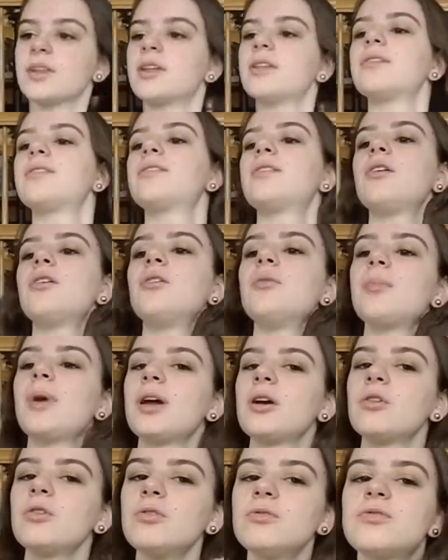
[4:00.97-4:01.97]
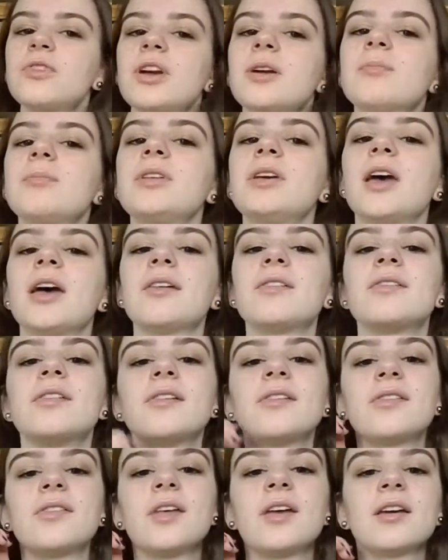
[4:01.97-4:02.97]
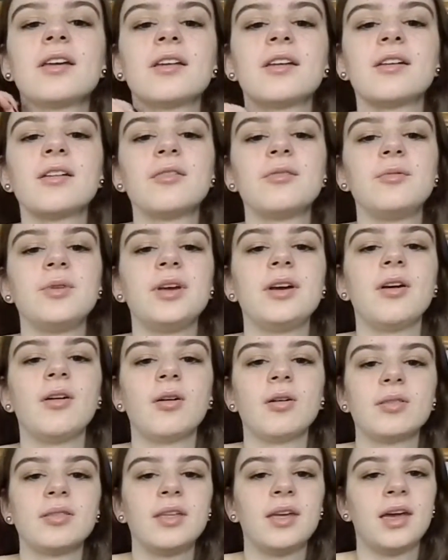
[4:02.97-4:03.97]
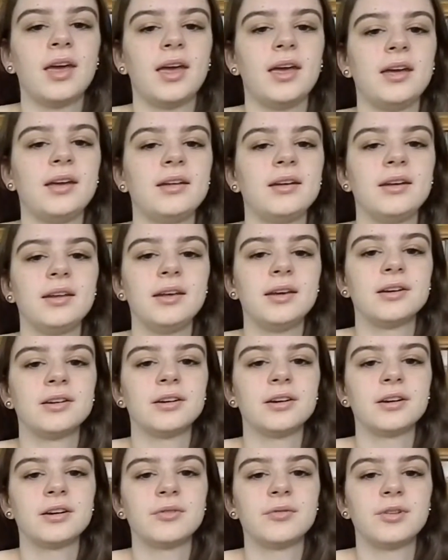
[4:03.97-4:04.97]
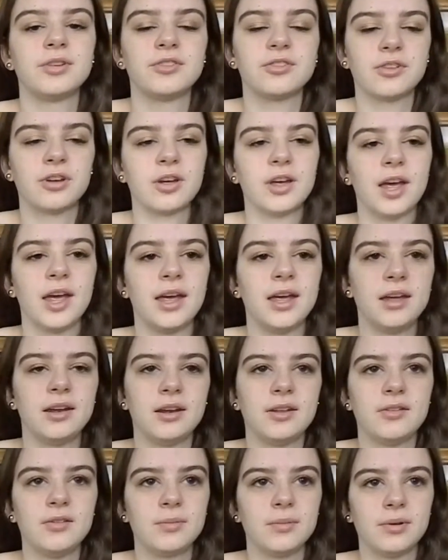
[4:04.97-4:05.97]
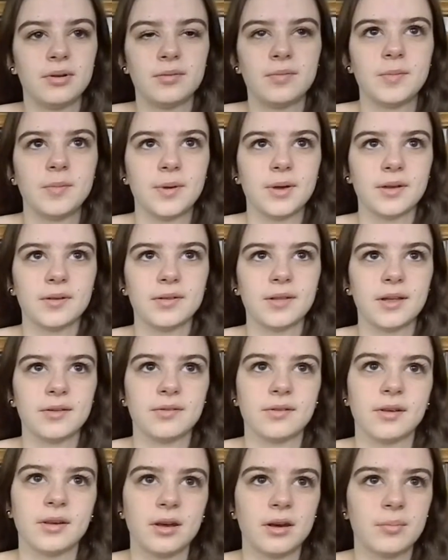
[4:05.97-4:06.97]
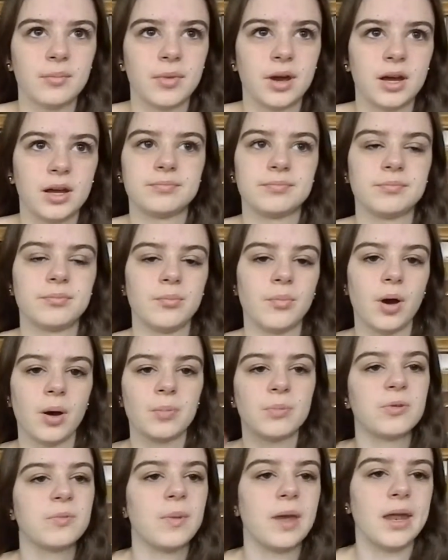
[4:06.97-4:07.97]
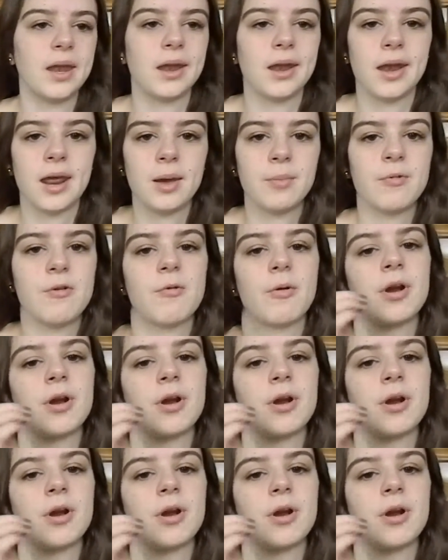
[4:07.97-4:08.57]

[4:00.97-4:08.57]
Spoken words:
So my whole family has this thing we called the Haid ear, which Haid is because that's like my mom's maiden name or